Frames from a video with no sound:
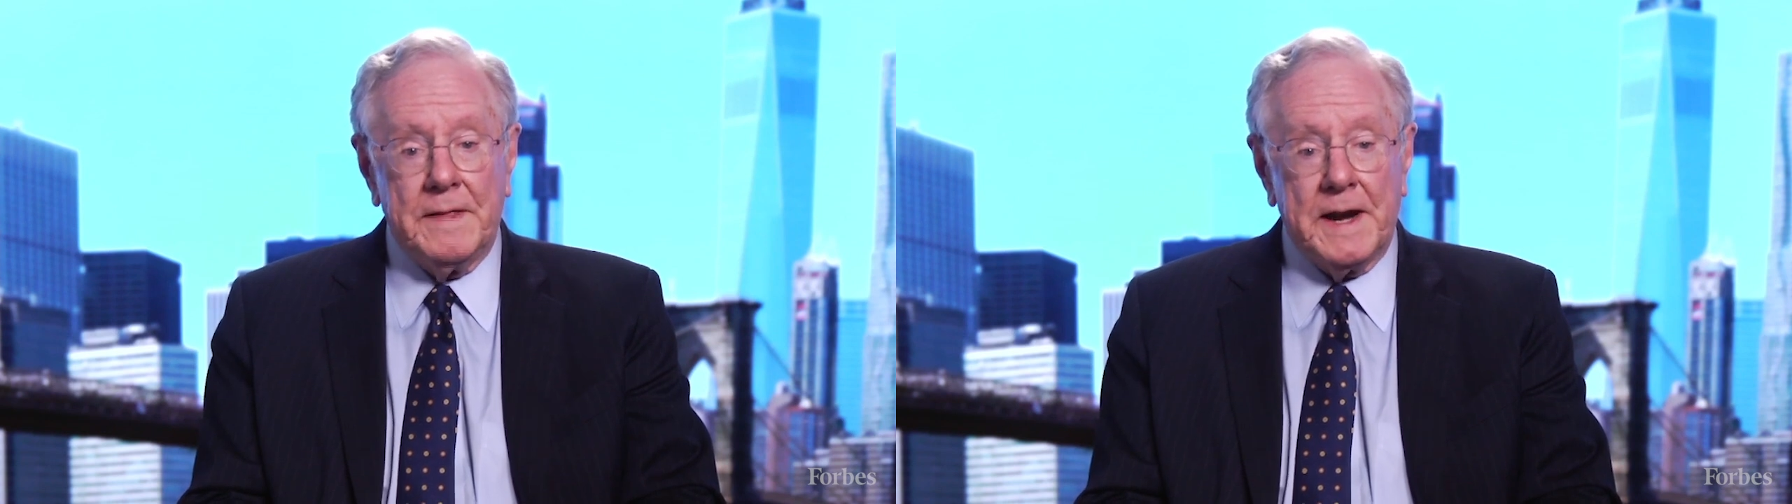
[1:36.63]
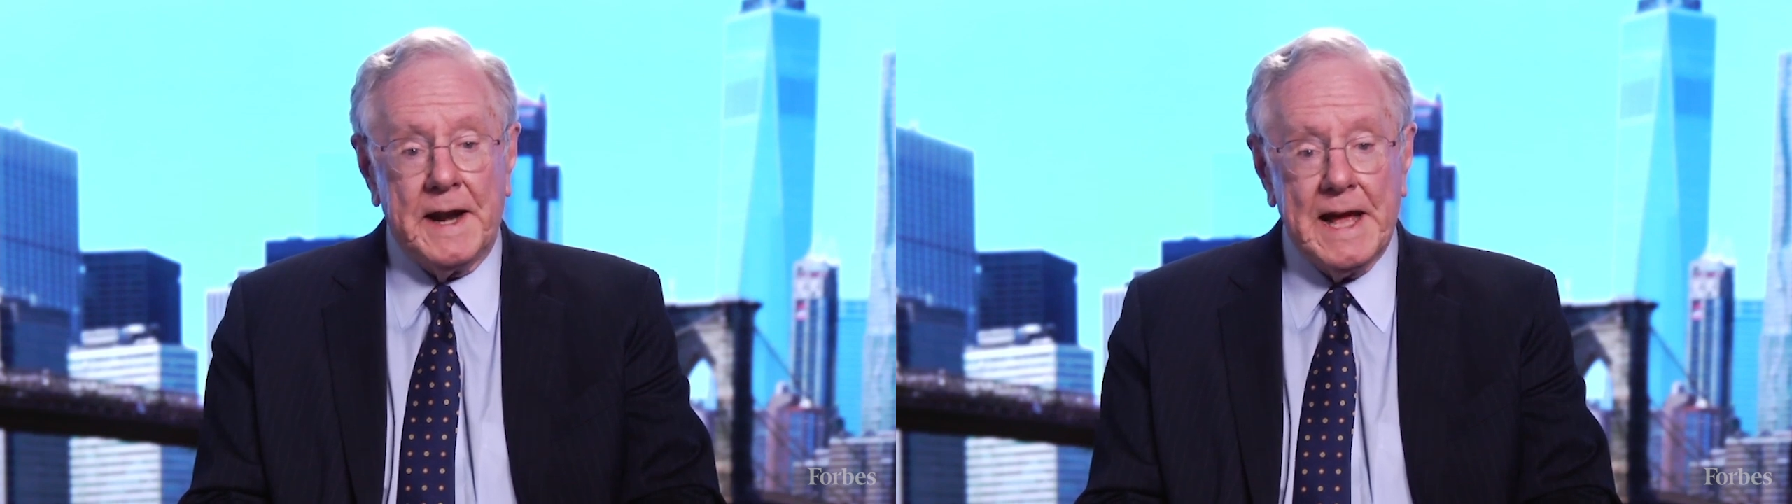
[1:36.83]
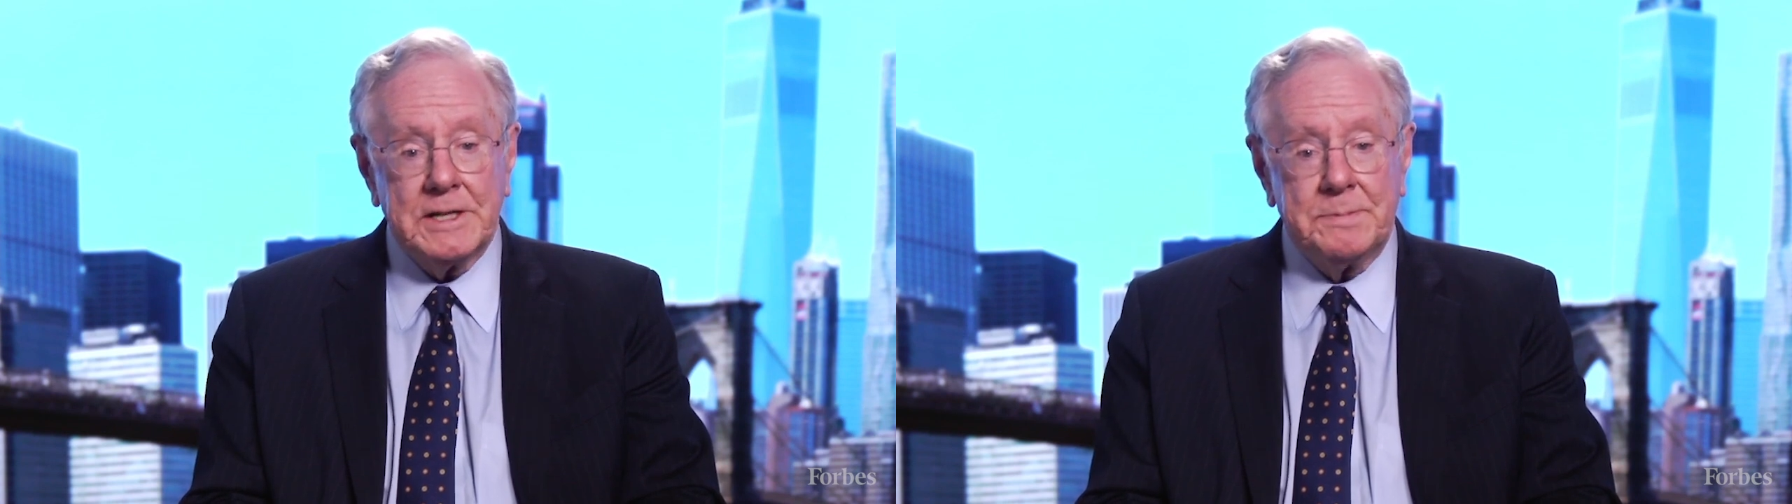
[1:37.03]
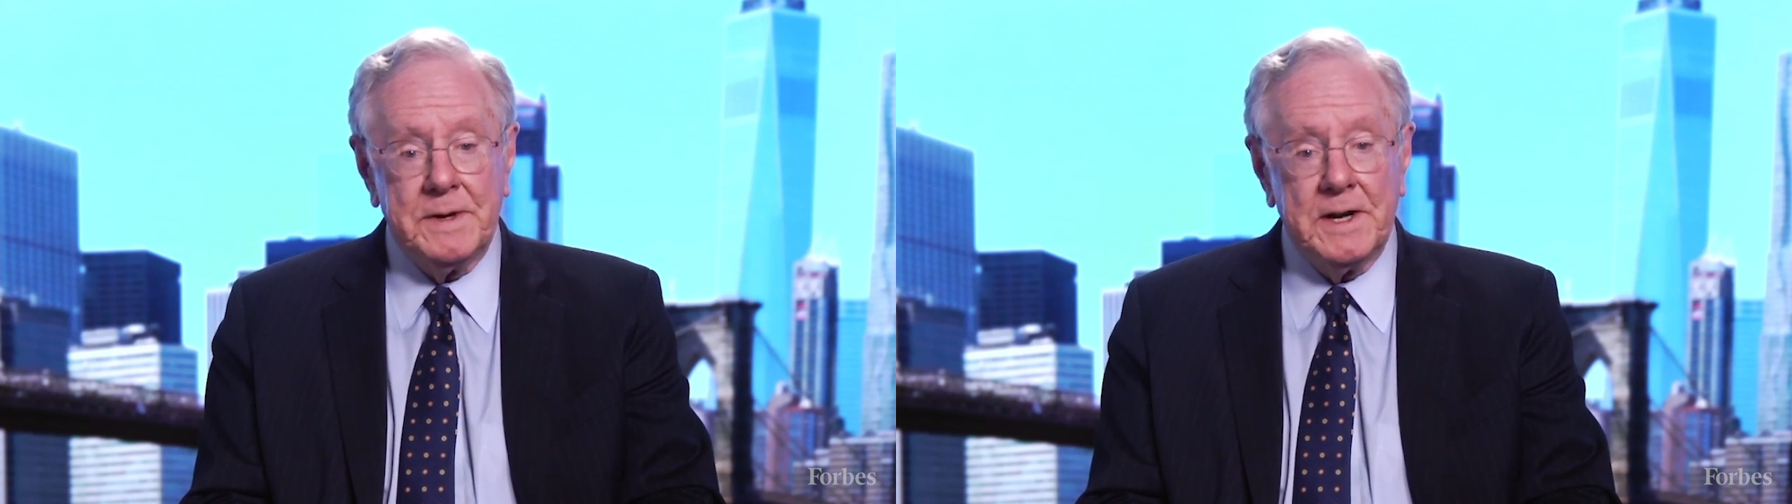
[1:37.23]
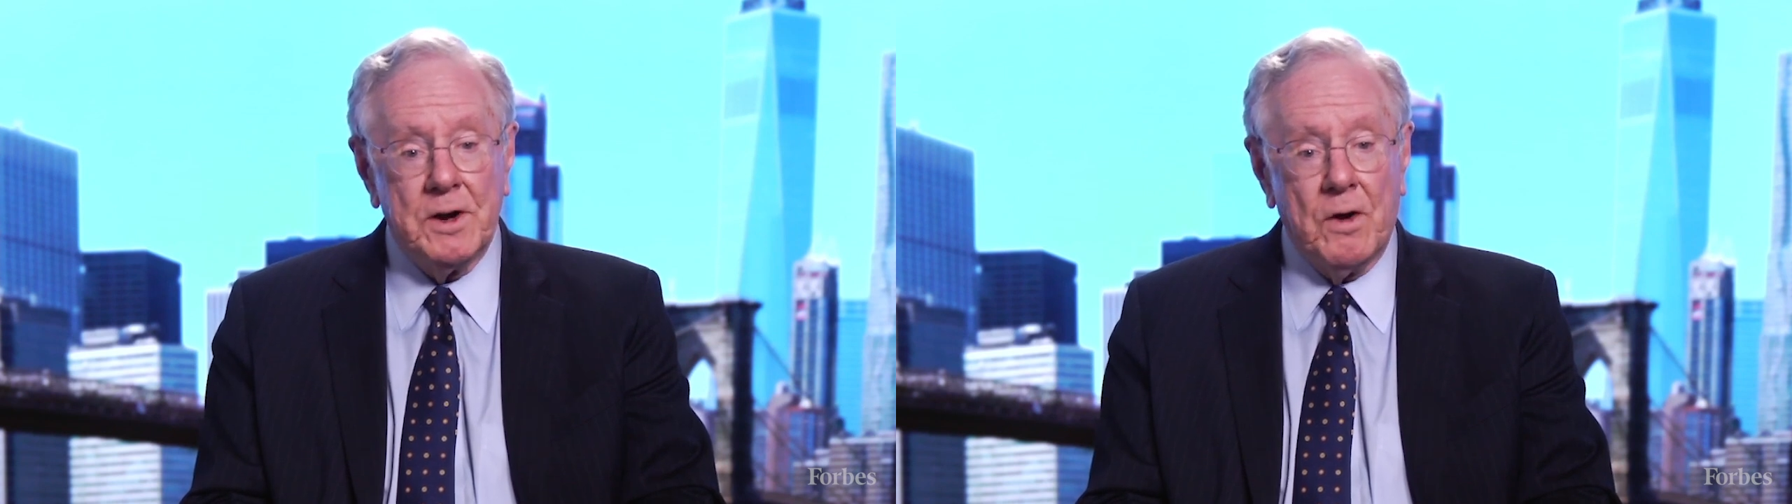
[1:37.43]
than it has
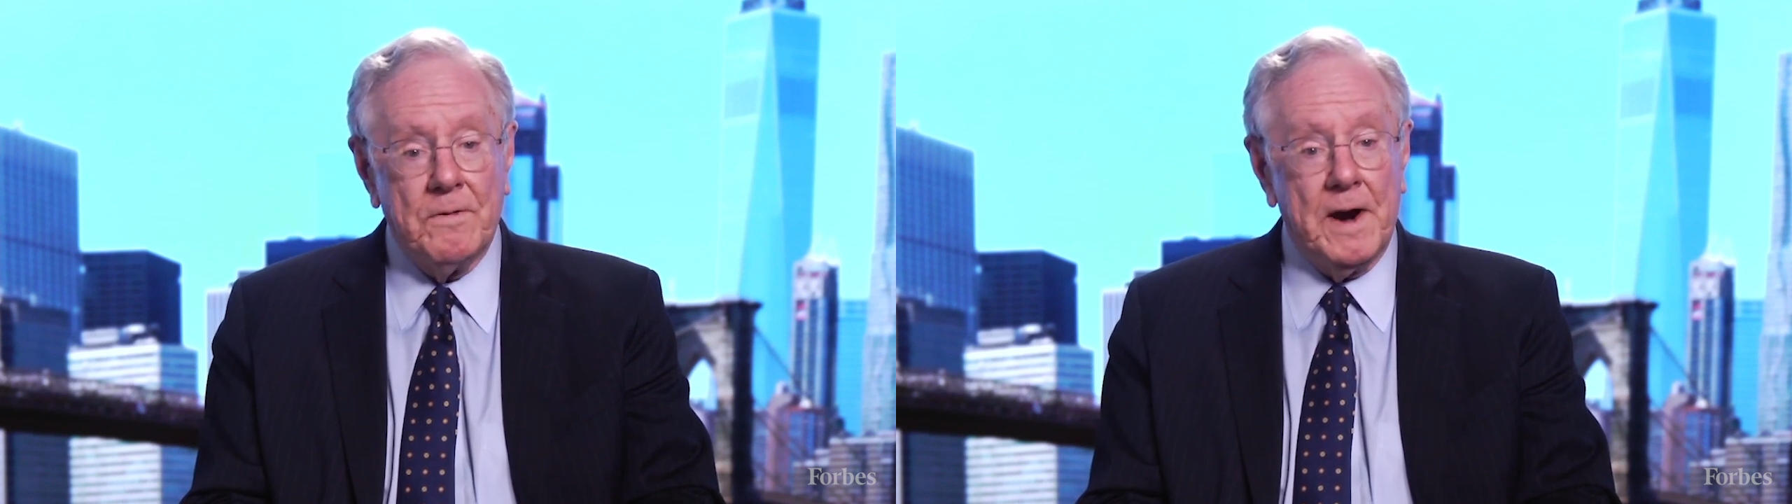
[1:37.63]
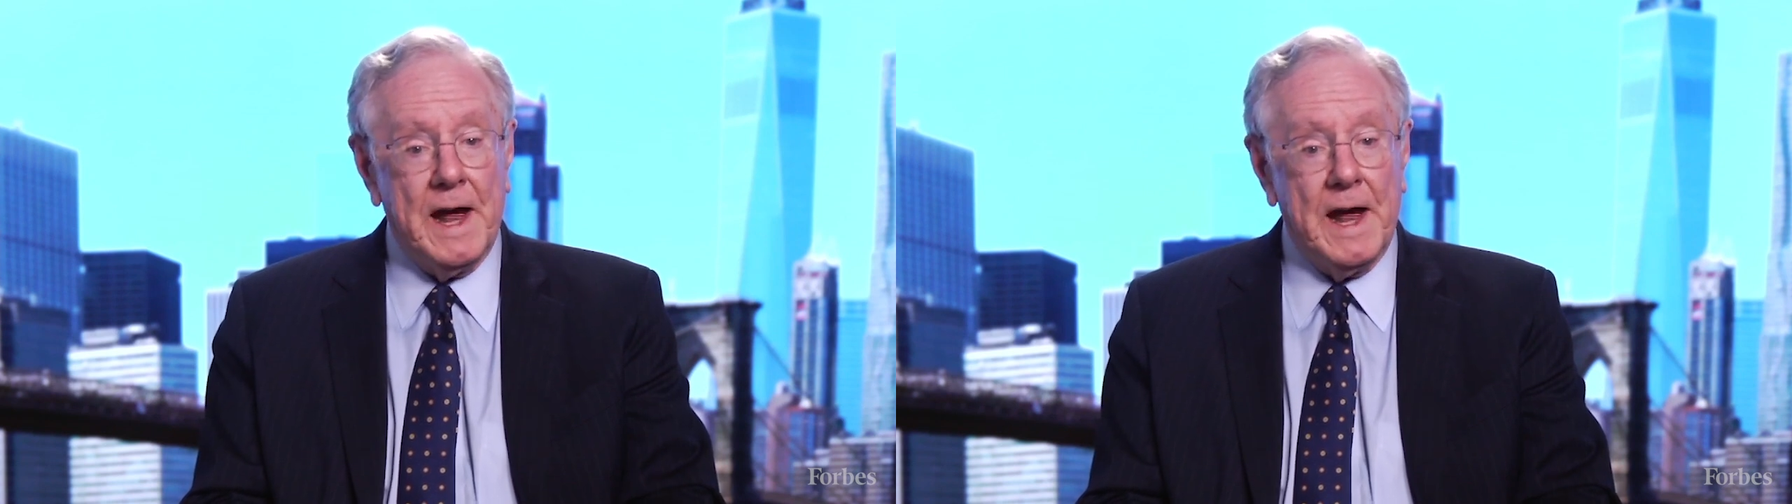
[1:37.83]
been in over